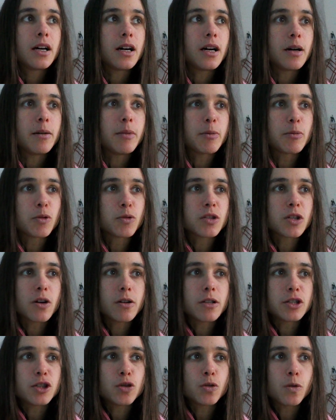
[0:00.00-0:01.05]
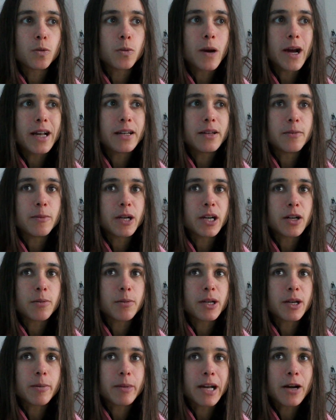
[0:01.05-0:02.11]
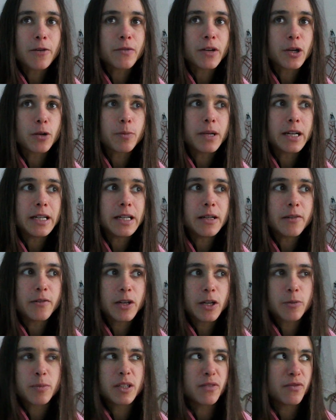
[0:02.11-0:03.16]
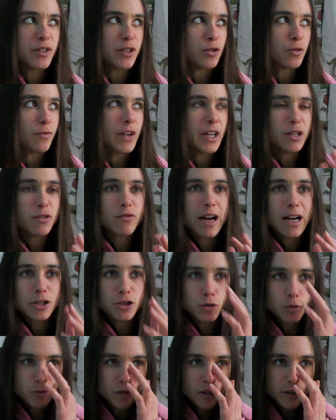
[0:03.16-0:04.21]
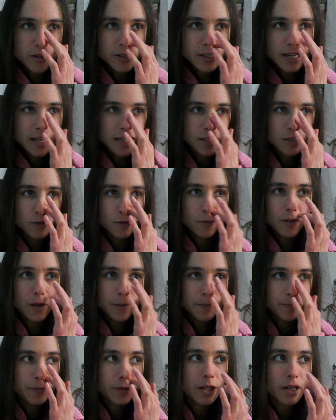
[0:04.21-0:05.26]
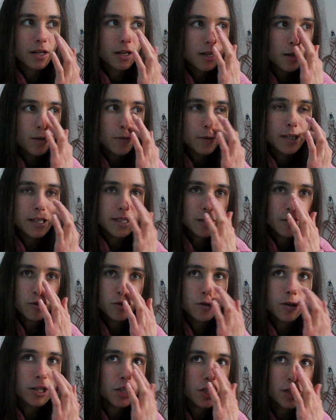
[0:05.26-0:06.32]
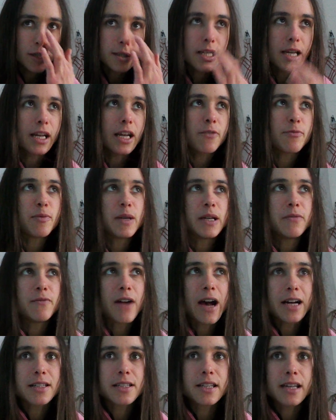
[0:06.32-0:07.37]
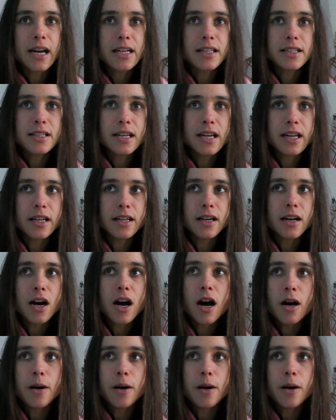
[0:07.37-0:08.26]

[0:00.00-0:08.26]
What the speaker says: I'm not entirely sure when we're going to be coming out of it completely. I think it'll be sort of a gradual process of releasing restrictions, and they've been vaccinating